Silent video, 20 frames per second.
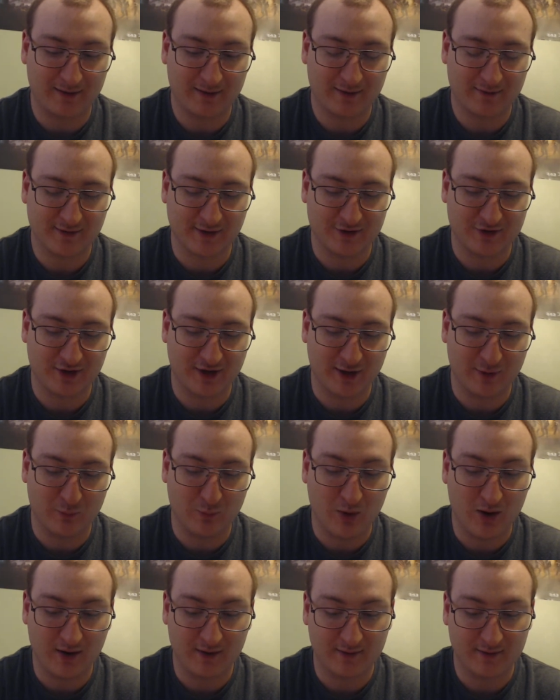since he
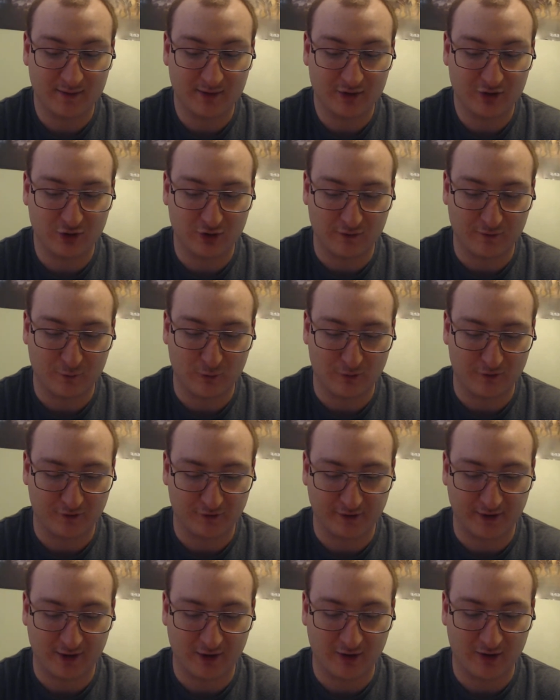was Unifor's
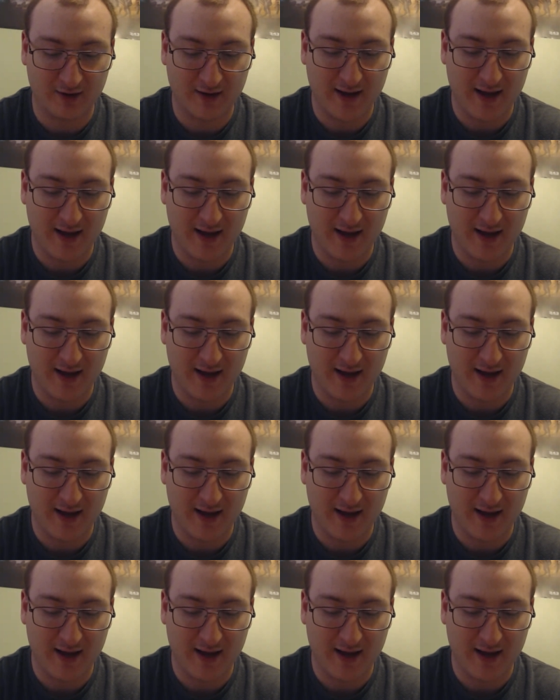leader,